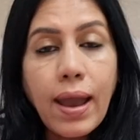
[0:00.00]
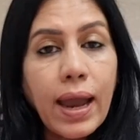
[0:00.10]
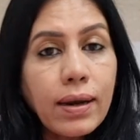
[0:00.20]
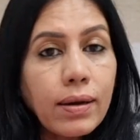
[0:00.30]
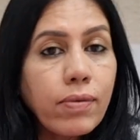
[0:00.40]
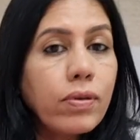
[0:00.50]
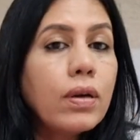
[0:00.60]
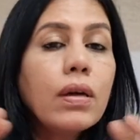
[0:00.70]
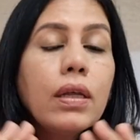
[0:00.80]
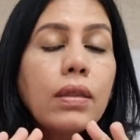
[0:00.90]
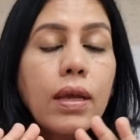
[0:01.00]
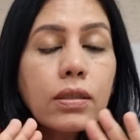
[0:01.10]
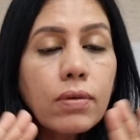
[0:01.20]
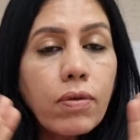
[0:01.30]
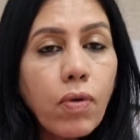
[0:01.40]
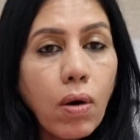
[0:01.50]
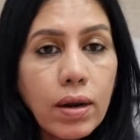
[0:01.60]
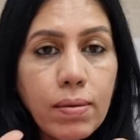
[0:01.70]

and definitely things will fall